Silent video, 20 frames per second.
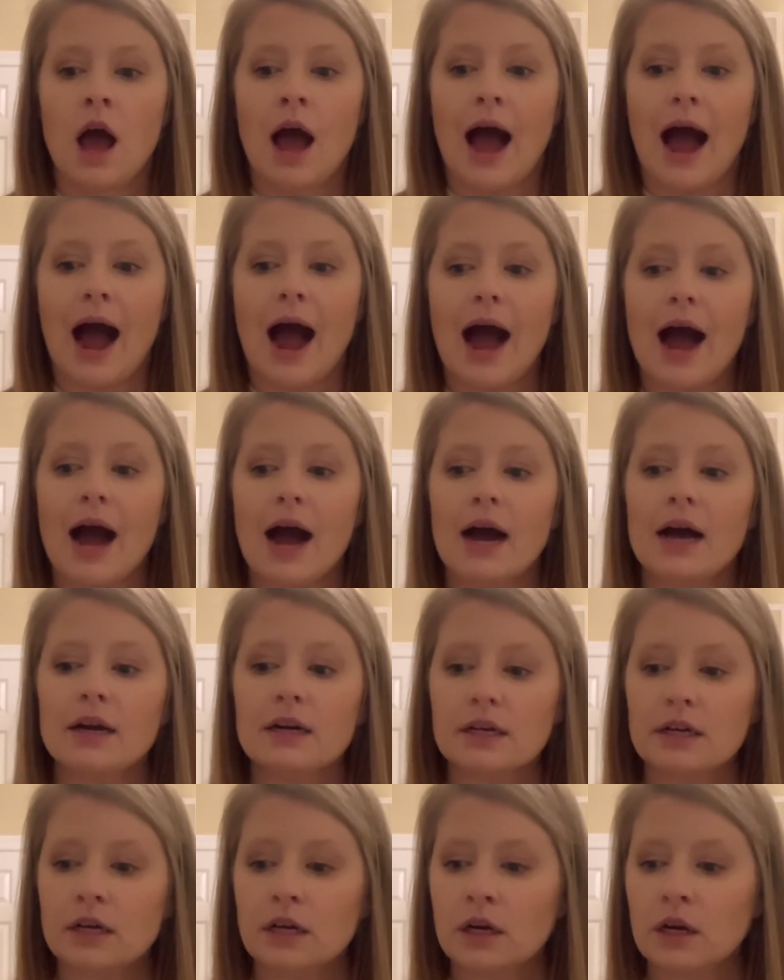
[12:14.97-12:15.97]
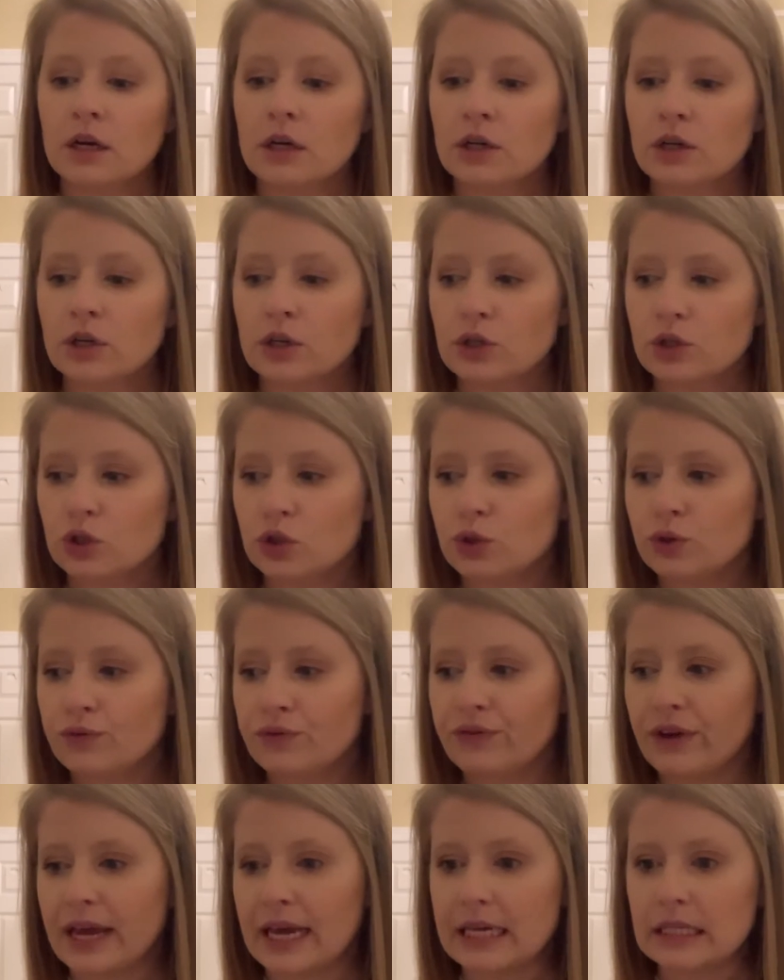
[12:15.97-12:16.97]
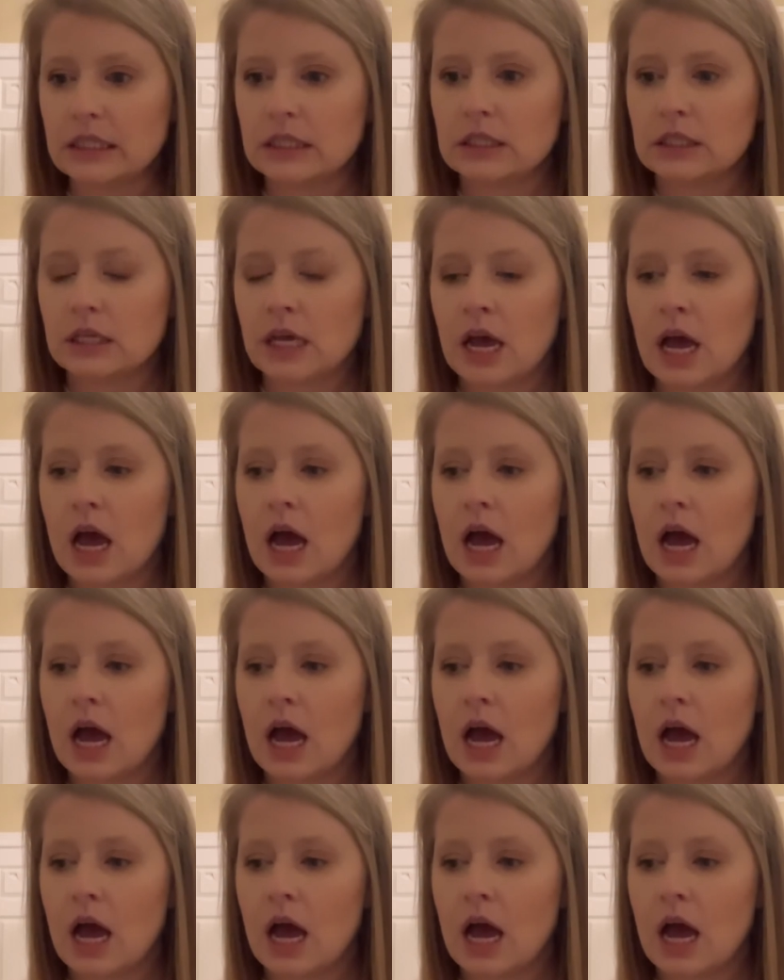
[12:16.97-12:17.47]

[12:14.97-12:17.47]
On to face.